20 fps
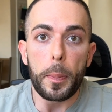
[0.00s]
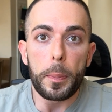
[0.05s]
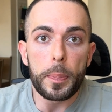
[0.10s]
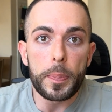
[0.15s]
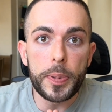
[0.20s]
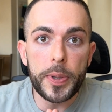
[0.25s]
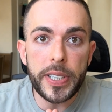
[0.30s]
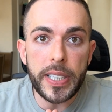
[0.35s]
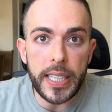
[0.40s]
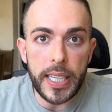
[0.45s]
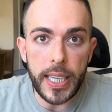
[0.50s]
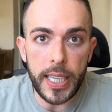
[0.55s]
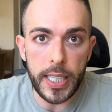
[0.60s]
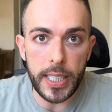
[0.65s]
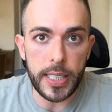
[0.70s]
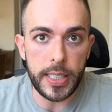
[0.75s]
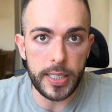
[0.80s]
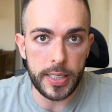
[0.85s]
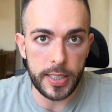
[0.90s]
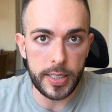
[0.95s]

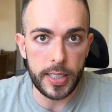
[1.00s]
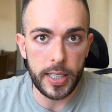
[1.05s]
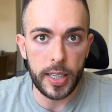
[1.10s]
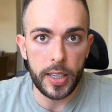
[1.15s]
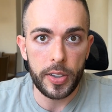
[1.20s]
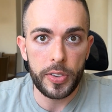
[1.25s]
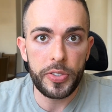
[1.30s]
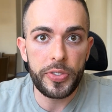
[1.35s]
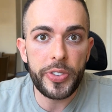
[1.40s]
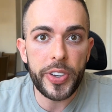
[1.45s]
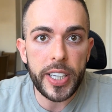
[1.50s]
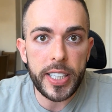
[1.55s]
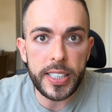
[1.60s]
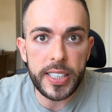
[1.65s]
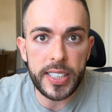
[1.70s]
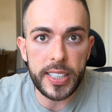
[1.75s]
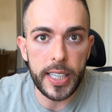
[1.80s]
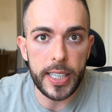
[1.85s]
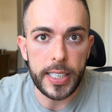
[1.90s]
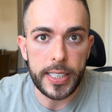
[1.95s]
please fix
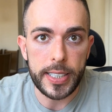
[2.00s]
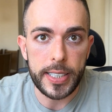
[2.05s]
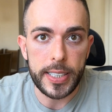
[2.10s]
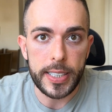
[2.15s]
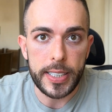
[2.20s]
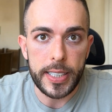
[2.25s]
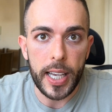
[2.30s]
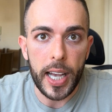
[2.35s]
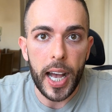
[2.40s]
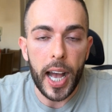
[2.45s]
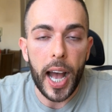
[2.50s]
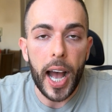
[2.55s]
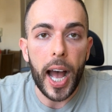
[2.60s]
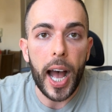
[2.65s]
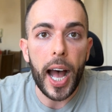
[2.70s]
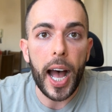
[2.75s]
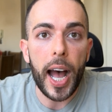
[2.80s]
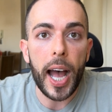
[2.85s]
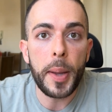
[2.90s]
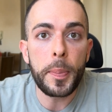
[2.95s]
this.
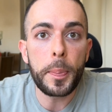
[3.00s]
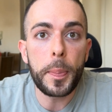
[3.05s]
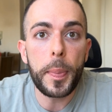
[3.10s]
I'm